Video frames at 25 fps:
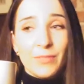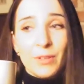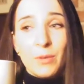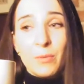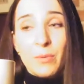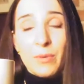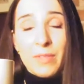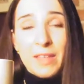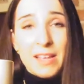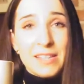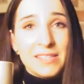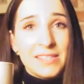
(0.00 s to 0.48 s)

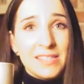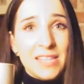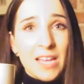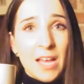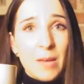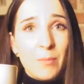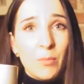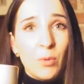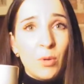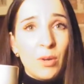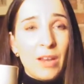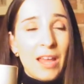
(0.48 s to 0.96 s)
well, that's it.
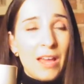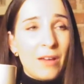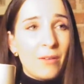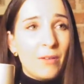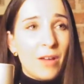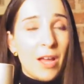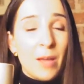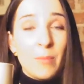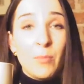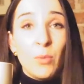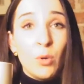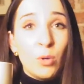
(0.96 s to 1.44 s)
I'm all
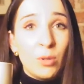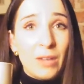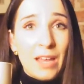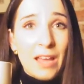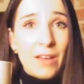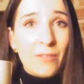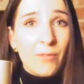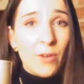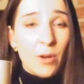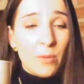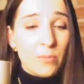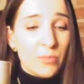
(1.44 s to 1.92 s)

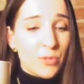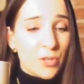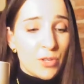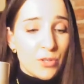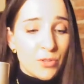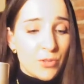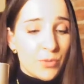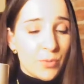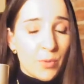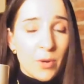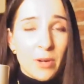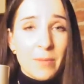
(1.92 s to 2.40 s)
out of
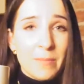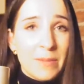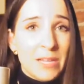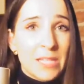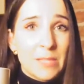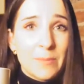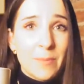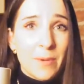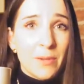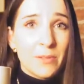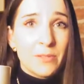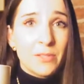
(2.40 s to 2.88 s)
options. What am I
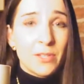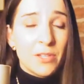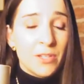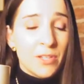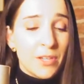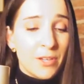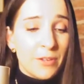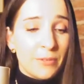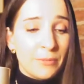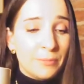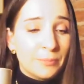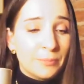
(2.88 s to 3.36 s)
supposed to do?